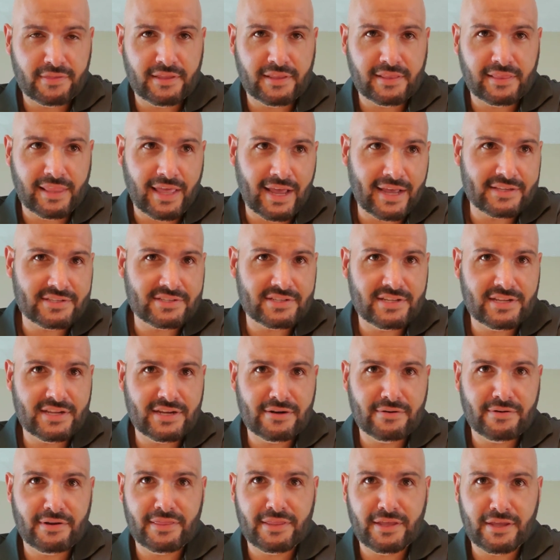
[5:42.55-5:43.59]
than last
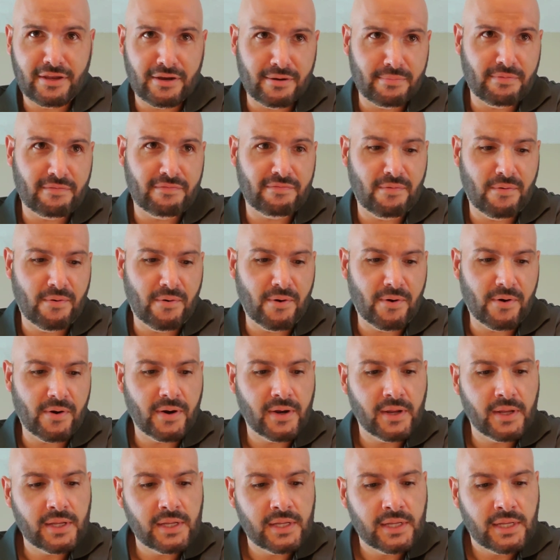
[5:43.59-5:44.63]
year and the year before,
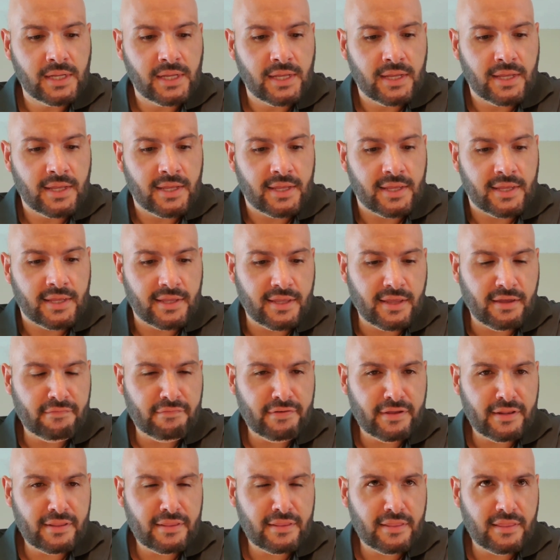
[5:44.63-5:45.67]

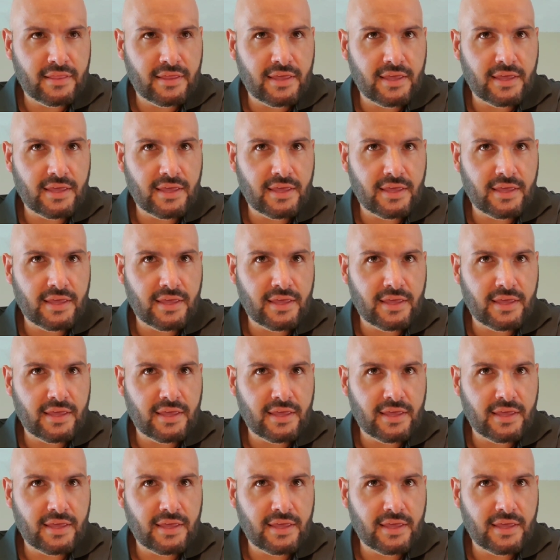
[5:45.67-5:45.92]
given